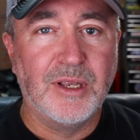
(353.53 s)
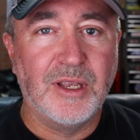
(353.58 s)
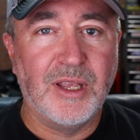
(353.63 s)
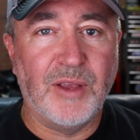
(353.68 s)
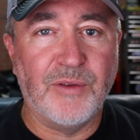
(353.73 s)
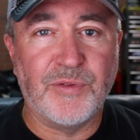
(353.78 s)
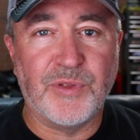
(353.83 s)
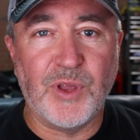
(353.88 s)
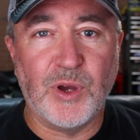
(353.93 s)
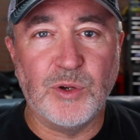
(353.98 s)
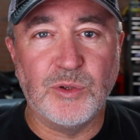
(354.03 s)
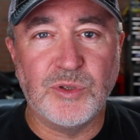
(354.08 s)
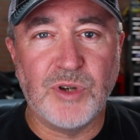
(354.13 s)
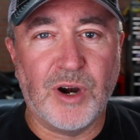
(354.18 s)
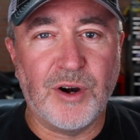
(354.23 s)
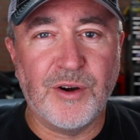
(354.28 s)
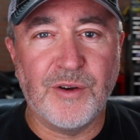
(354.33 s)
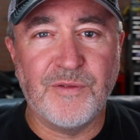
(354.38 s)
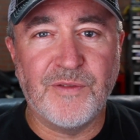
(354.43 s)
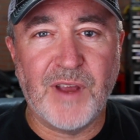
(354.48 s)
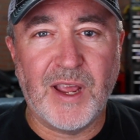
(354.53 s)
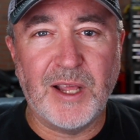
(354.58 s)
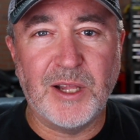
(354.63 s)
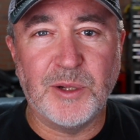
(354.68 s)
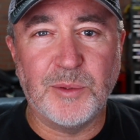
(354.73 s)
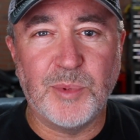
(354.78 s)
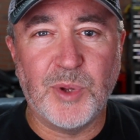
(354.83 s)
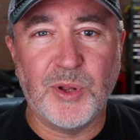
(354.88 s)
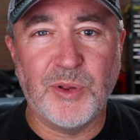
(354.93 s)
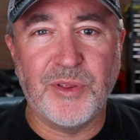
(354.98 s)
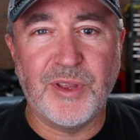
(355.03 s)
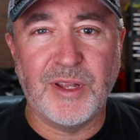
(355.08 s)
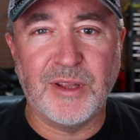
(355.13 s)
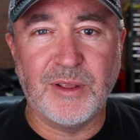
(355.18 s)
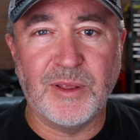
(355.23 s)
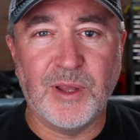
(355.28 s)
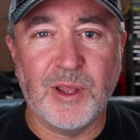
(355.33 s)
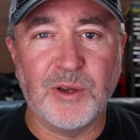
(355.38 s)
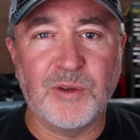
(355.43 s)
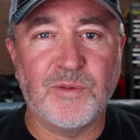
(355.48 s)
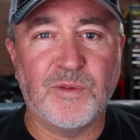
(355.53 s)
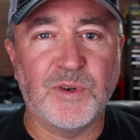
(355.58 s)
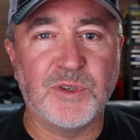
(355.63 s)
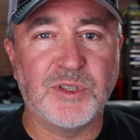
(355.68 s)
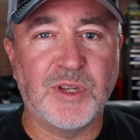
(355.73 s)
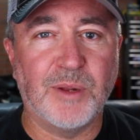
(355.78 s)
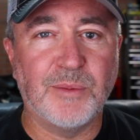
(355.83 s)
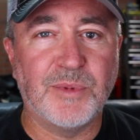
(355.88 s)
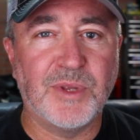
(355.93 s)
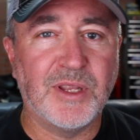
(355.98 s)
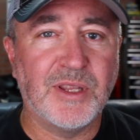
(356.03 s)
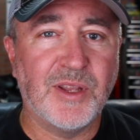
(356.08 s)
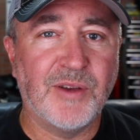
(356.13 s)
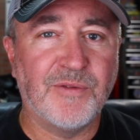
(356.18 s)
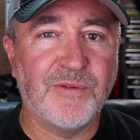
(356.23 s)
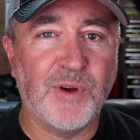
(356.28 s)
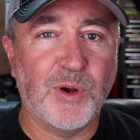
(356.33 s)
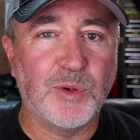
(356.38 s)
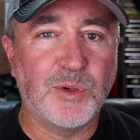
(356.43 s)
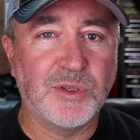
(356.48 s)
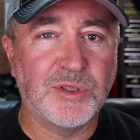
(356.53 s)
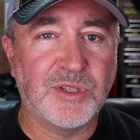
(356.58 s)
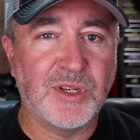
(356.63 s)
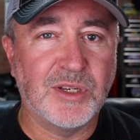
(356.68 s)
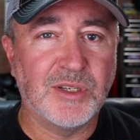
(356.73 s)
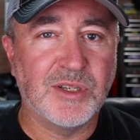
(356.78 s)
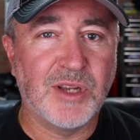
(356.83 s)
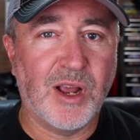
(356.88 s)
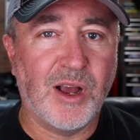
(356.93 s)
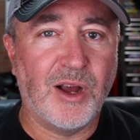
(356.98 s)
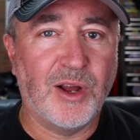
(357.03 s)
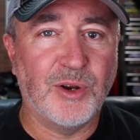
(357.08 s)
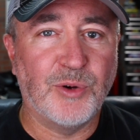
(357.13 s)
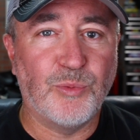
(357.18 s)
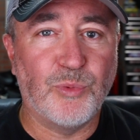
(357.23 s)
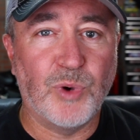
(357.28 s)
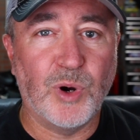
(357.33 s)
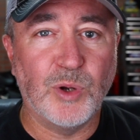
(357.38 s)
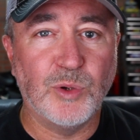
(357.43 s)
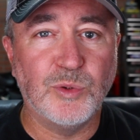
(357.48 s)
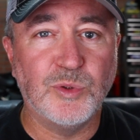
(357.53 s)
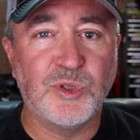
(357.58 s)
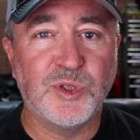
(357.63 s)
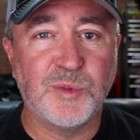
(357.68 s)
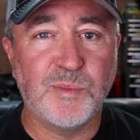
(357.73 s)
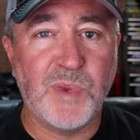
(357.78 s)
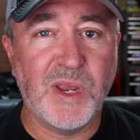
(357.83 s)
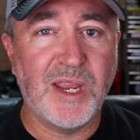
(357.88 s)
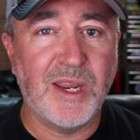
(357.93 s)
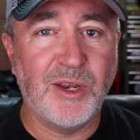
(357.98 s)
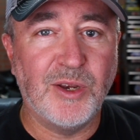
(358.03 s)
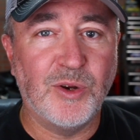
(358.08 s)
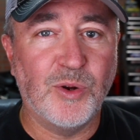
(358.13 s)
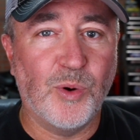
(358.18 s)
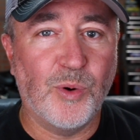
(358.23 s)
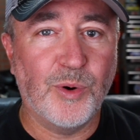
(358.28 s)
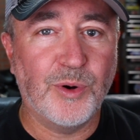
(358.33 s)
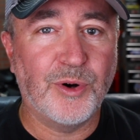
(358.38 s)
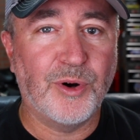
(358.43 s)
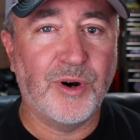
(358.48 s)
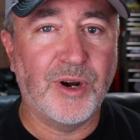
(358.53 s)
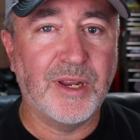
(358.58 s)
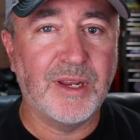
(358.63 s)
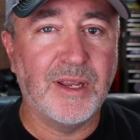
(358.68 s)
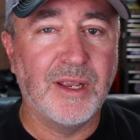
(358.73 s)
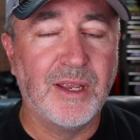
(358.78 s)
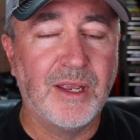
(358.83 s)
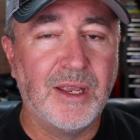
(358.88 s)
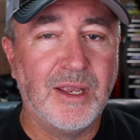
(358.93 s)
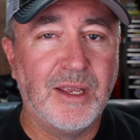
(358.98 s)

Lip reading: If those aren't available, then look for something that focuses on road speed cornering